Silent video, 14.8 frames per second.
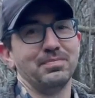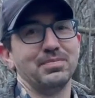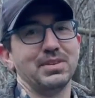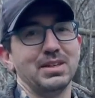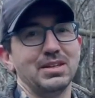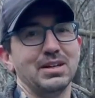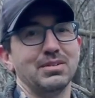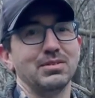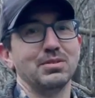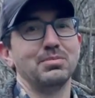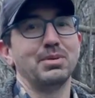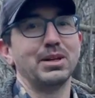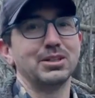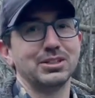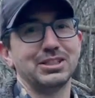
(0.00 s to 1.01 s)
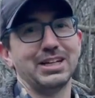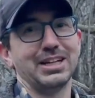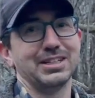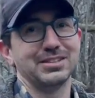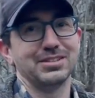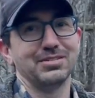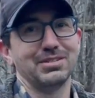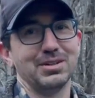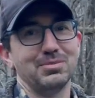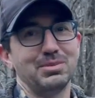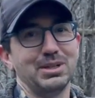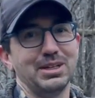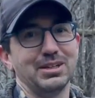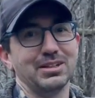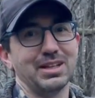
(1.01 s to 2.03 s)
you have a better chance of there
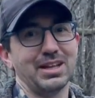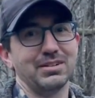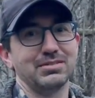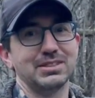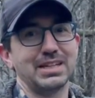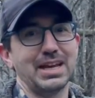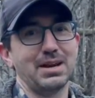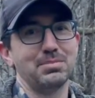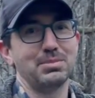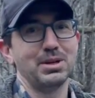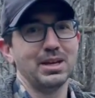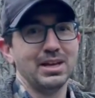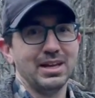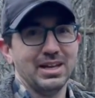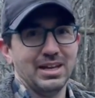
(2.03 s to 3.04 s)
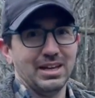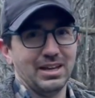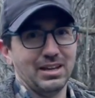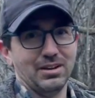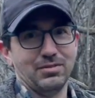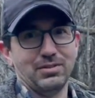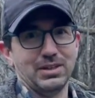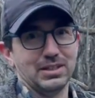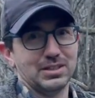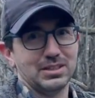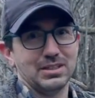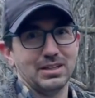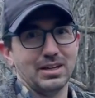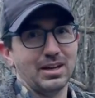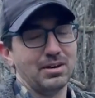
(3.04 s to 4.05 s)
being a lot of sap. If it's
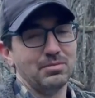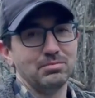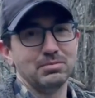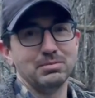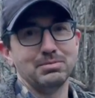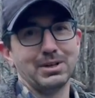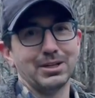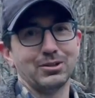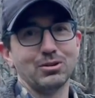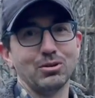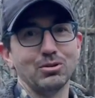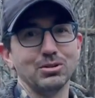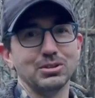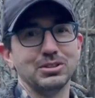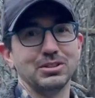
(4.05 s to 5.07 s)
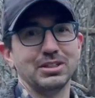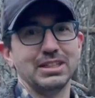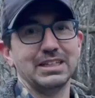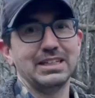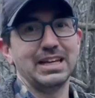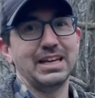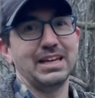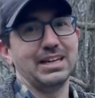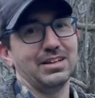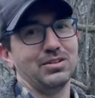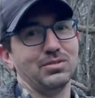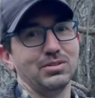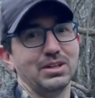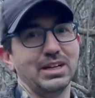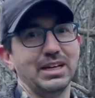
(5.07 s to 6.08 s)
been cold during the day and
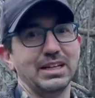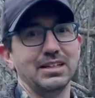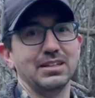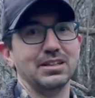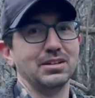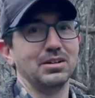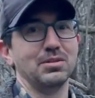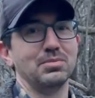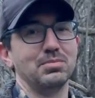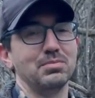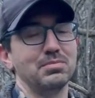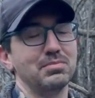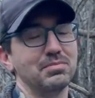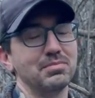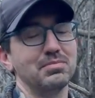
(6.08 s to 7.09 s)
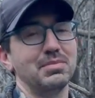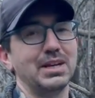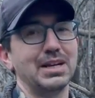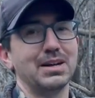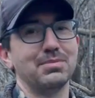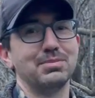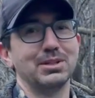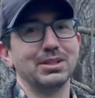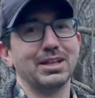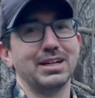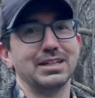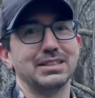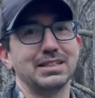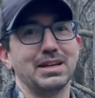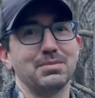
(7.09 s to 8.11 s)
overnight, there may not be a lot
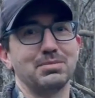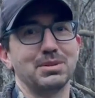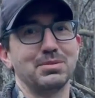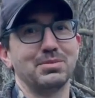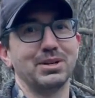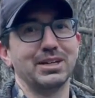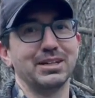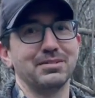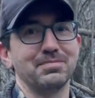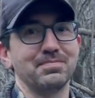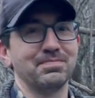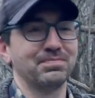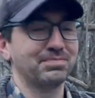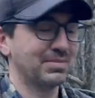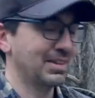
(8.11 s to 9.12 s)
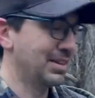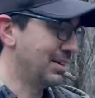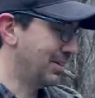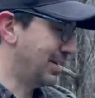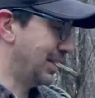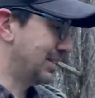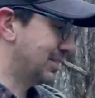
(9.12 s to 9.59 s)
of sap in the bucket. All right,